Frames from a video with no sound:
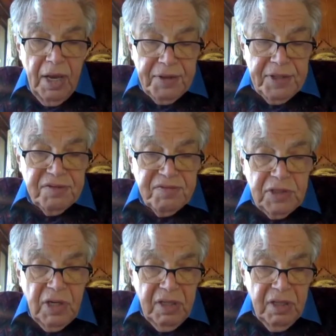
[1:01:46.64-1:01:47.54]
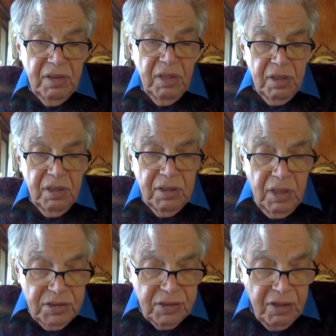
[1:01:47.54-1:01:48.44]
areas of study, uh,
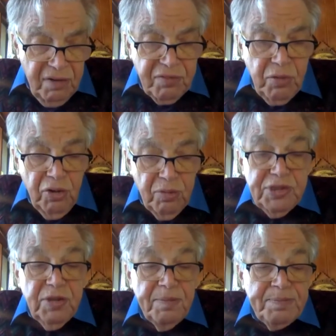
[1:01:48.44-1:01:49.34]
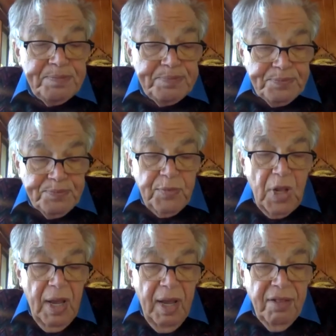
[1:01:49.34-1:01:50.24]
study of groups.
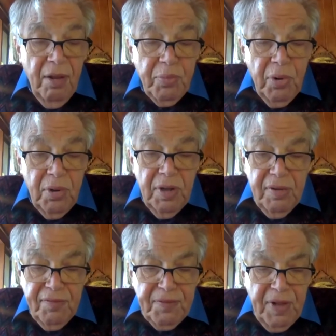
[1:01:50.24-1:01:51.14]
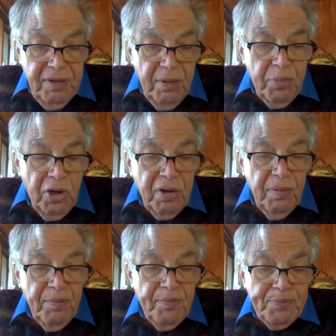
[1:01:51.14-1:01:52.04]
In the, uh, in the
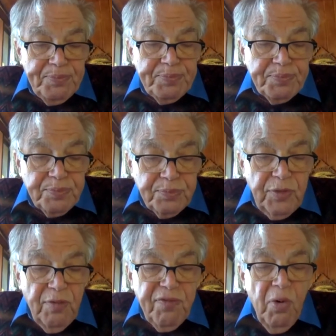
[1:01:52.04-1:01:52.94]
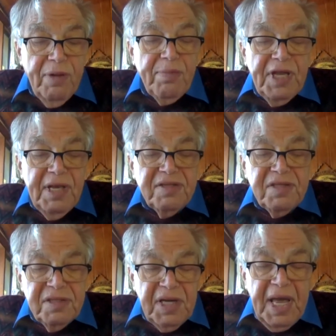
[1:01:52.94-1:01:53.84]
book, Freud begins
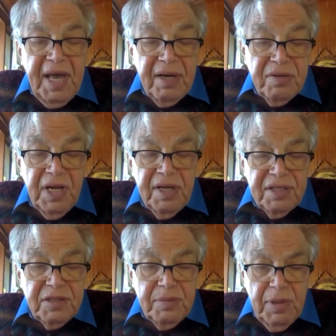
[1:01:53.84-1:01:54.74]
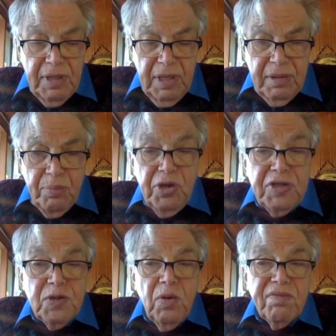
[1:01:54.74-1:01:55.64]
his account, to, the book
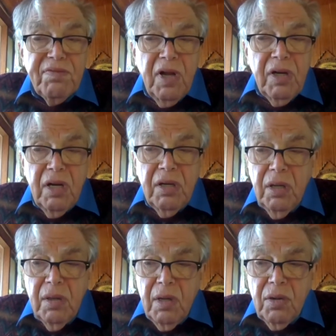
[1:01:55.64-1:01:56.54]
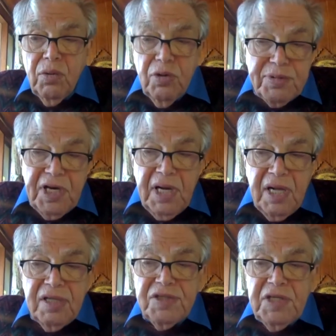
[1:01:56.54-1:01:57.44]
is called uh, Group
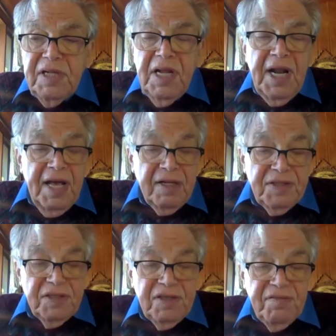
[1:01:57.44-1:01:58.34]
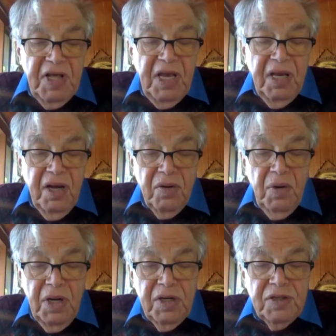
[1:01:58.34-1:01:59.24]
Psychology and the Analysis of the Ego.
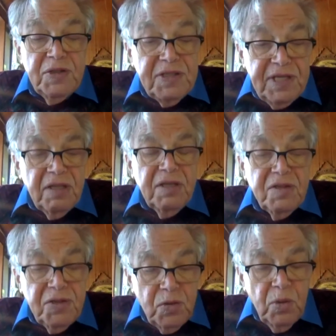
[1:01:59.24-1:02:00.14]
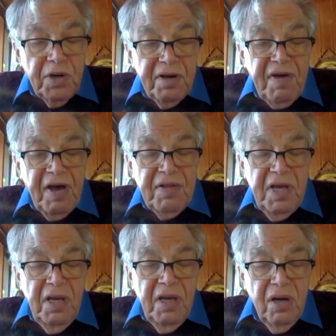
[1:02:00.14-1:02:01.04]
So he's telling the story of how
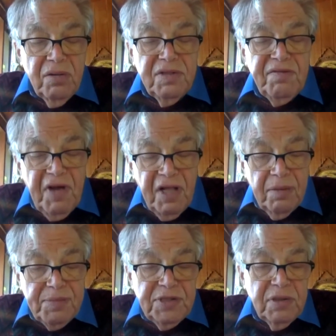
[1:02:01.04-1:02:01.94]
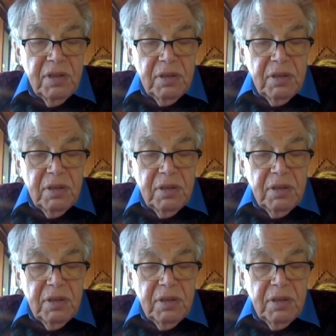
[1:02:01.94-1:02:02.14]
the ego develops.